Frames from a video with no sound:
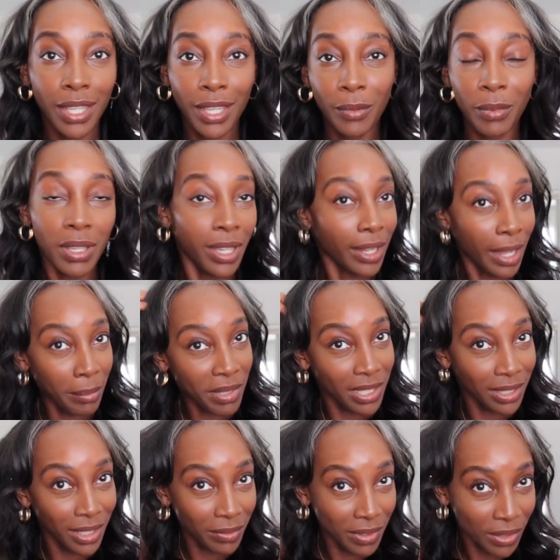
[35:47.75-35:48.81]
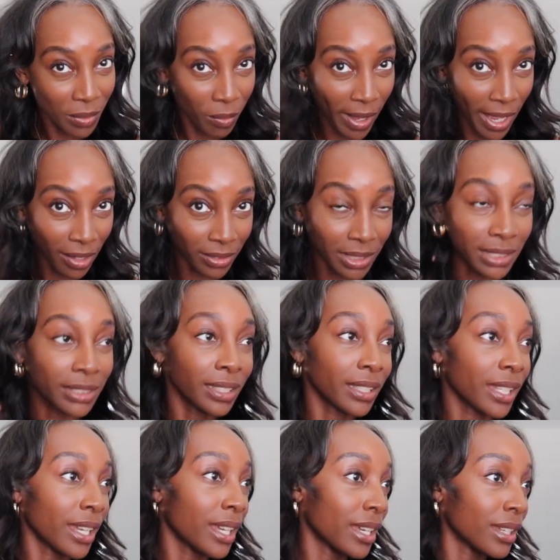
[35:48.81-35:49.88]
and I'm just loving the wildness now,
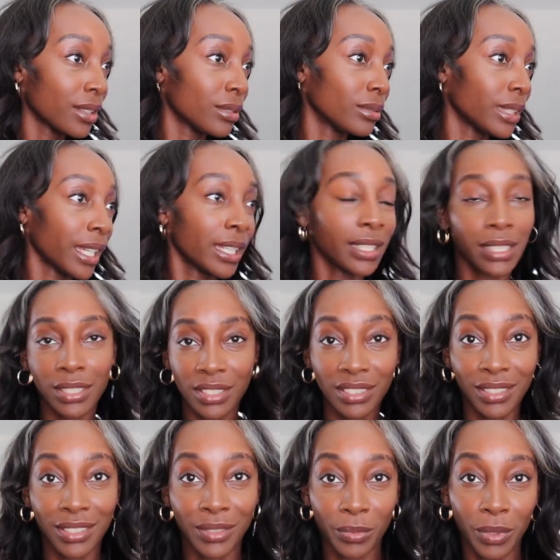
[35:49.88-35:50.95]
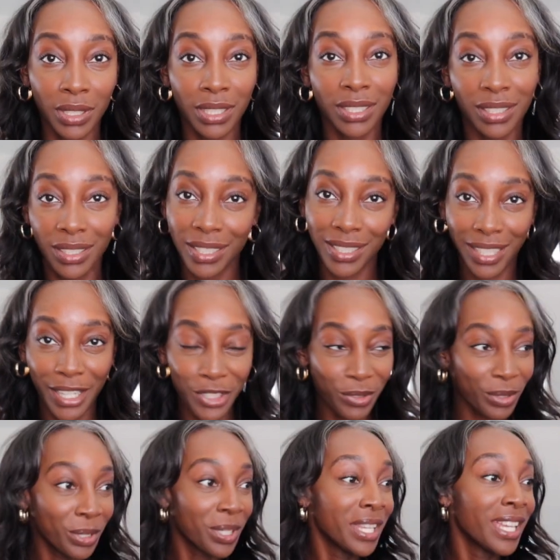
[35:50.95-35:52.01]
y'all. I don't like it, just look really good and
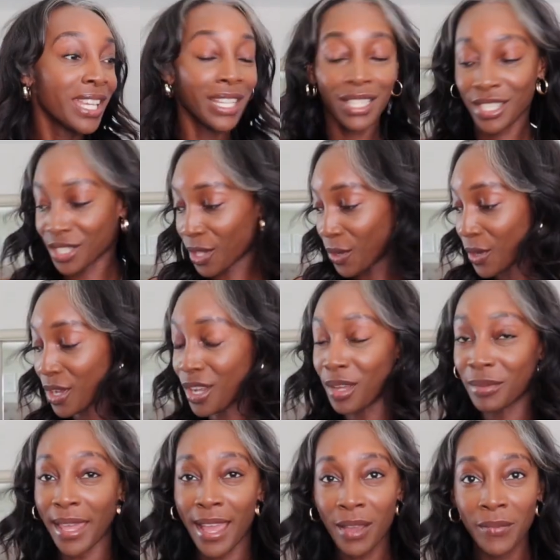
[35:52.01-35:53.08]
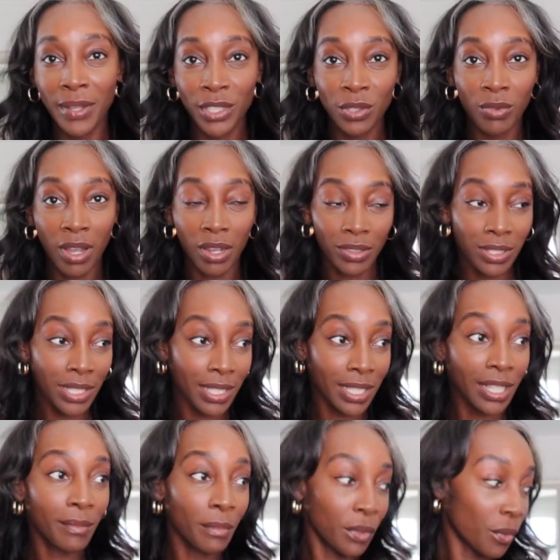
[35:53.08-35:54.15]
natural. So the outfit you all just
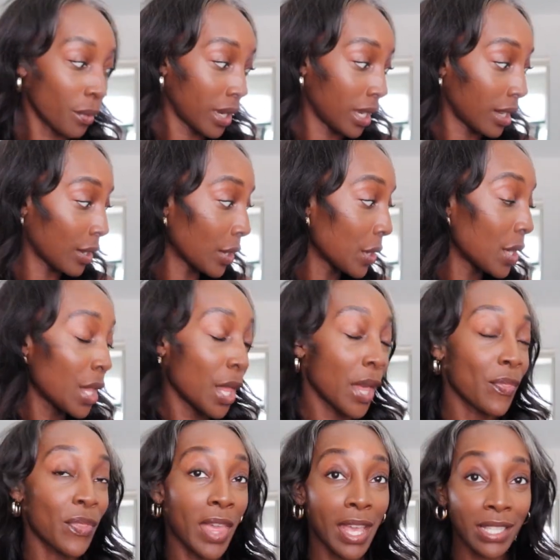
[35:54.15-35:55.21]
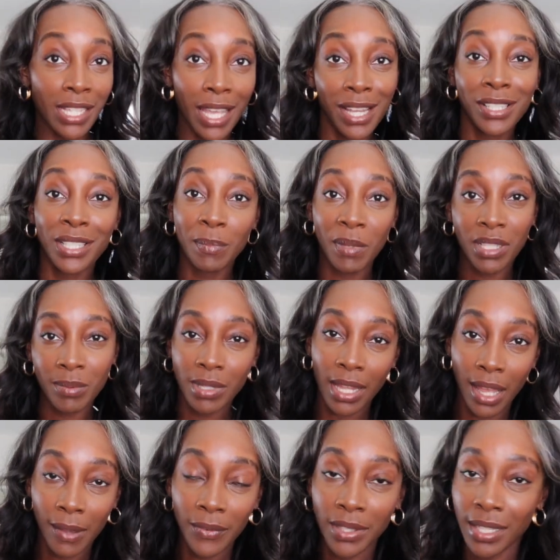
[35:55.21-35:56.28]
seen me wear, that's actually supposed to be the
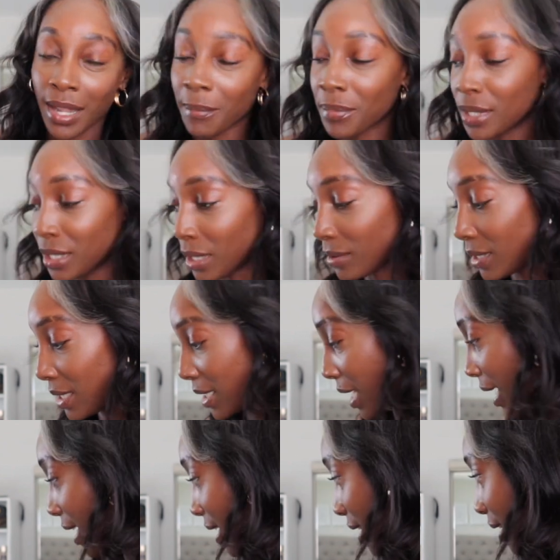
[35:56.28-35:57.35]
outfit that I'm putting on tonight.